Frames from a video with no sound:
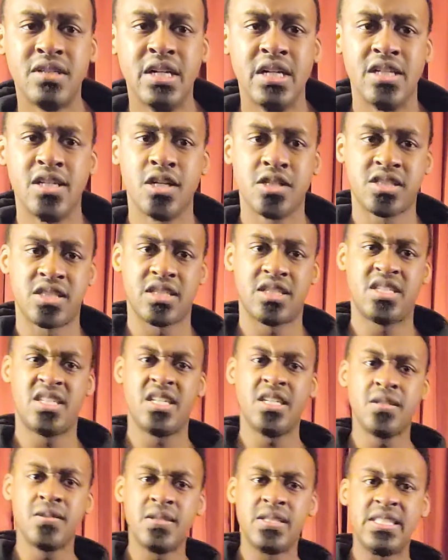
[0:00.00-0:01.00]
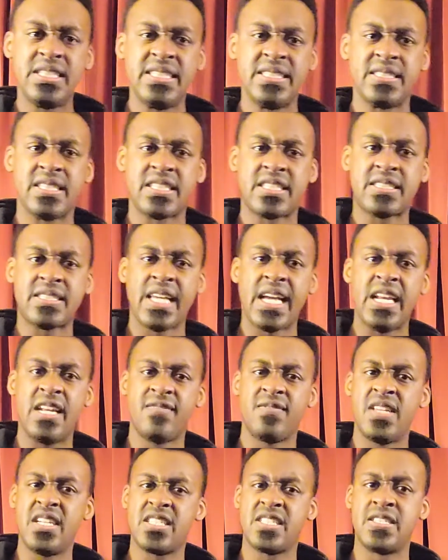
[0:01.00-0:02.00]
your security in the state
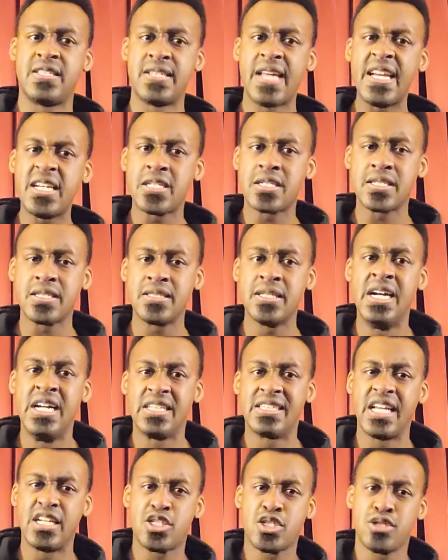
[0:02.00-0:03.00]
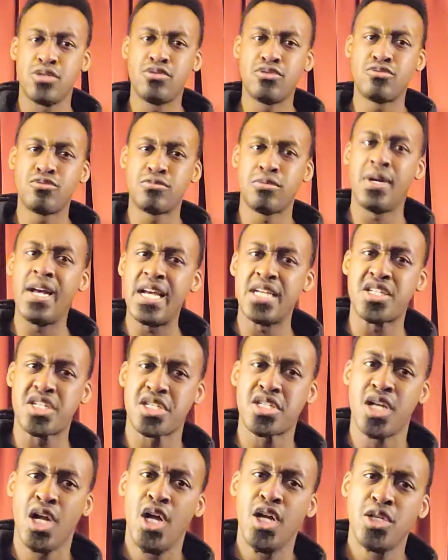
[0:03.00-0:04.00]
of this nation that you
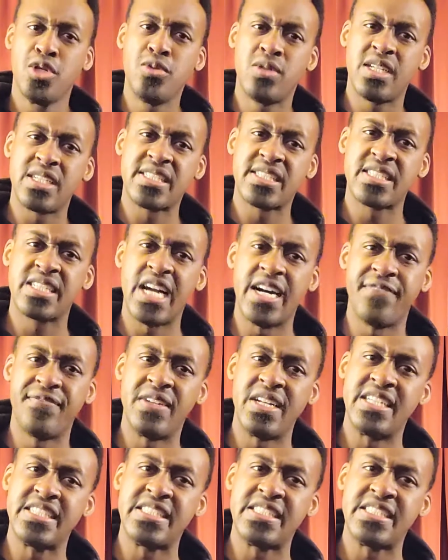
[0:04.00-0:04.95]
wish you discovered is